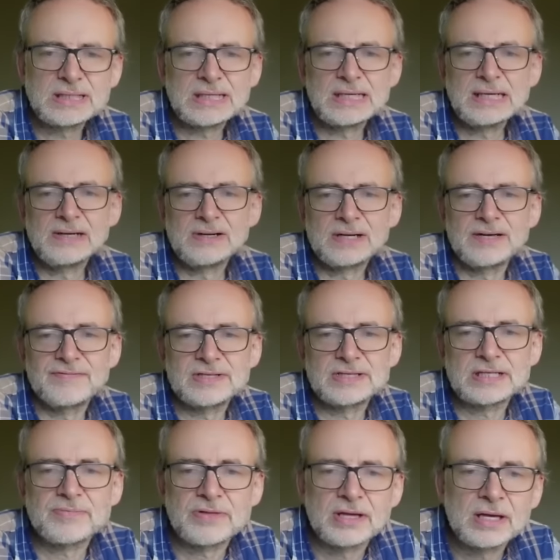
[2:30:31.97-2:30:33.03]
kind of looking for
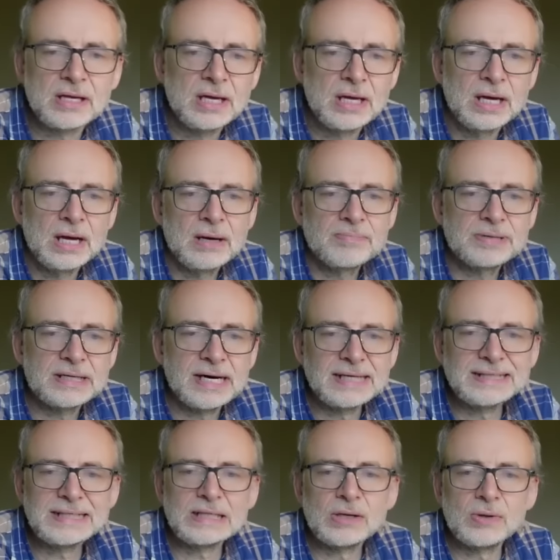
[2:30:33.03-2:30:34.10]
something, but I
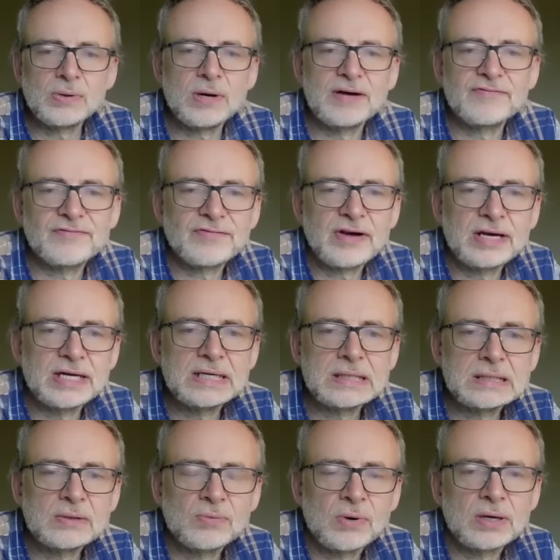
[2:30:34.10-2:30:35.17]
didn't quite
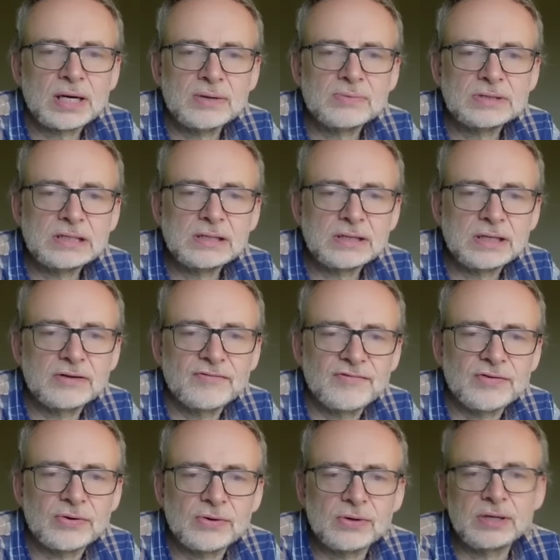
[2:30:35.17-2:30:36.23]
find what I was looking
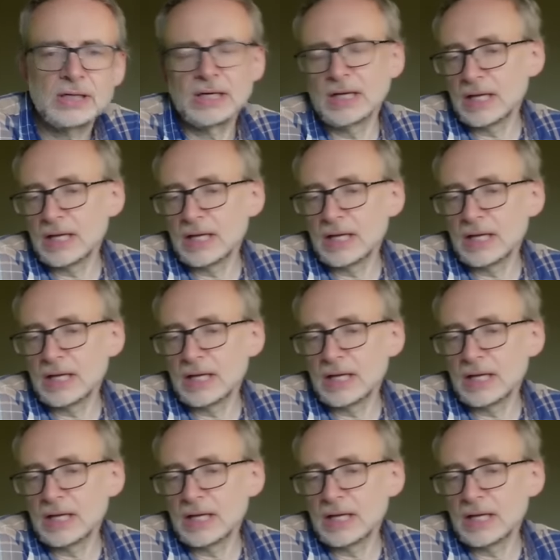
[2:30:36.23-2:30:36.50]
for.